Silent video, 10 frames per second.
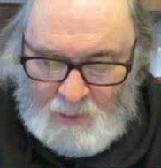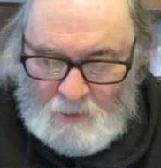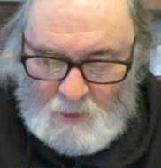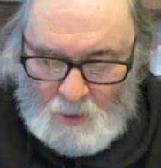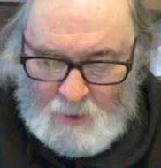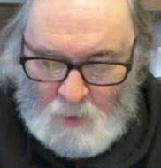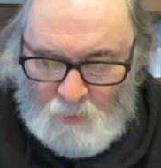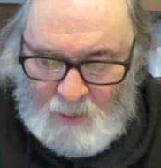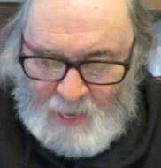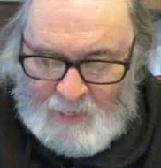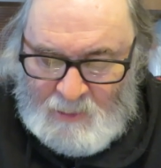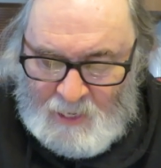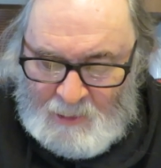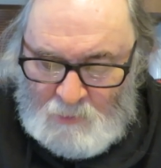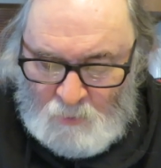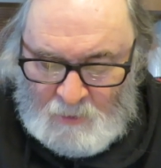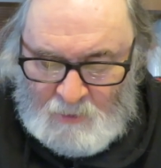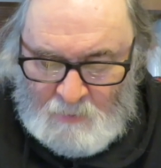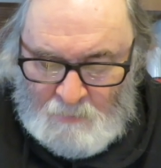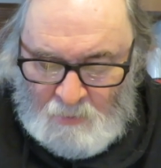And, and when eight days were
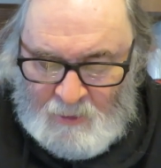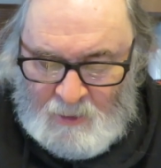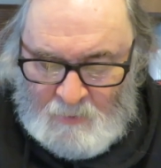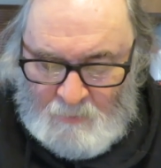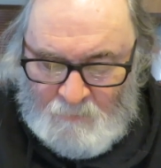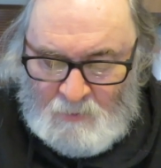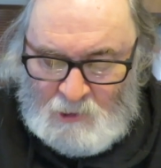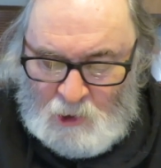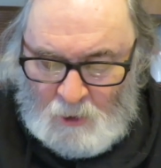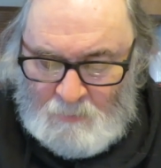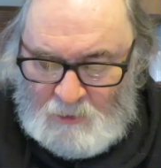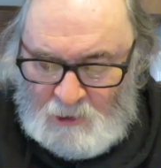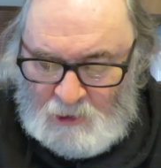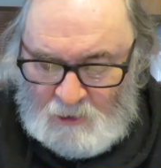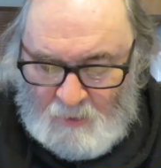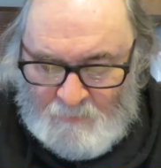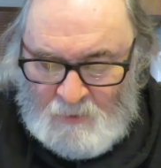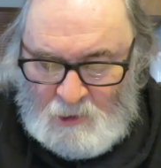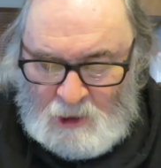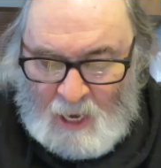completed for the circumcision of
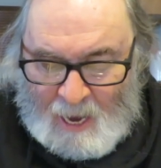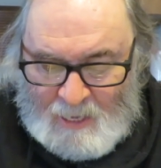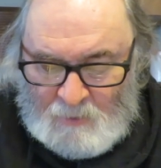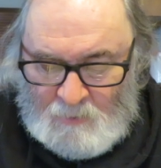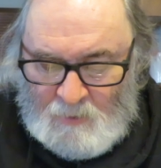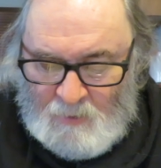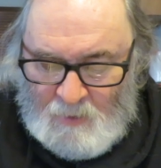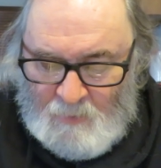the child,